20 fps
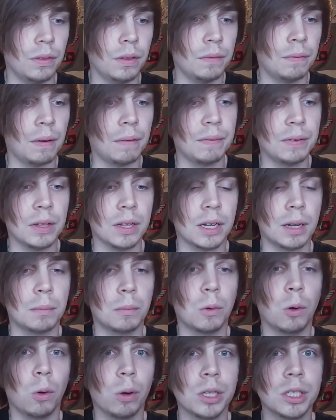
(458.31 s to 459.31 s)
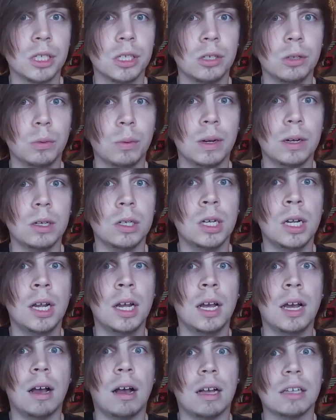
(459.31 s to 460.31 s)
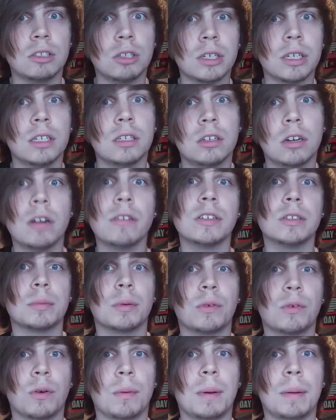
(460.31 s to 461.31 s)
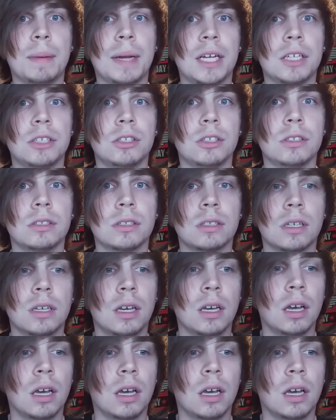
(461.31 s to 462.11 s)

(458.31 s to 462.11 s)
if I feel like I'm going to do well, I start getting nervous before my matches.